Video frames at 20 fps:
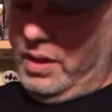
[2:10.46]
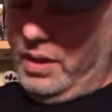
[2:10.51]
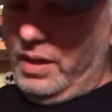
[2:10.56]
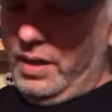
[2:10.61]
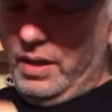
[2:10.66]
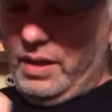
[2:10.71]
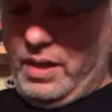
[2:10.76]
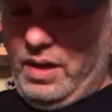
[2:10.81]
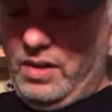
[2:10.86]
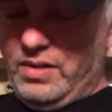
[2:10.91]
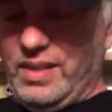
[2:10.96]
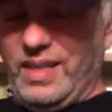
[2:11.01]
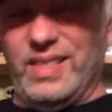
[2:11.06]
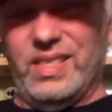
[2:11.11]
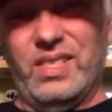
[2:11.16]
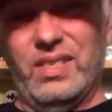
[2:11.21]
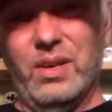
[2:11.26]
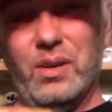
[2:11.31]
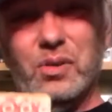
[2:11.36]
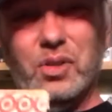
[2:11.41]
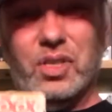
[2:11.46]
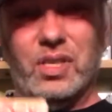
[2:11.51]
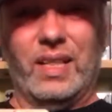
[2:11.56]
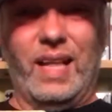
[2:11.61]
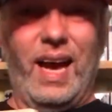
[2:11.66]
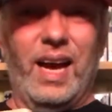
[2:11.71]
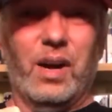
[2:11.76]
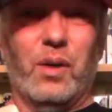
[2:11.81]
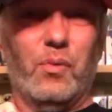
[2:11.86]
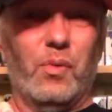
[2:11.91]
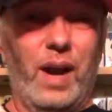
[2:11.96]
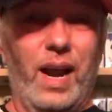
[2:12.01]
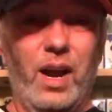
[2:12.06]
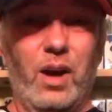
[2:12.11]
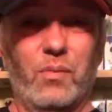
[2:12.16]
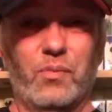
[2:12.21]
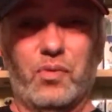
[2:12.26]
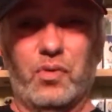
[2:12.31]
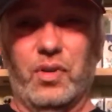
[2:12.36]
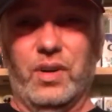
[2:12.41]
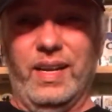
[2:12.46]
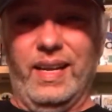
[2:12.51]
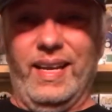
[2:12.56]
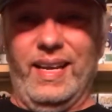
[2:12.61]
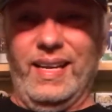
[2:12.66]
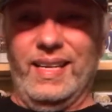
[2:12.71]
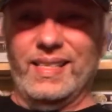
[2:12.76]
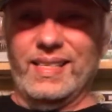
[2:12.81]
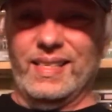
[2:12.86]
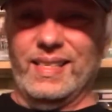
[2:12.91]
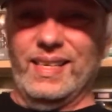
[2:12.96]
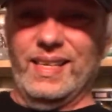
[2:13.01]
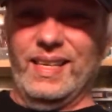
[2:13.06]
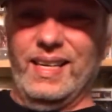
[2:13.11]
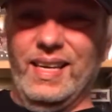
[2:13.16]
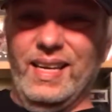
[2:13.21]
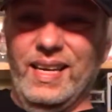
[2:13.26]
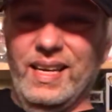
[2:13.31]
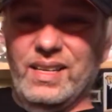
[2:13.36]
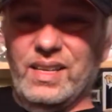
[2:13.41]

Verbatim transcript: good because it can still slide around pretty easily.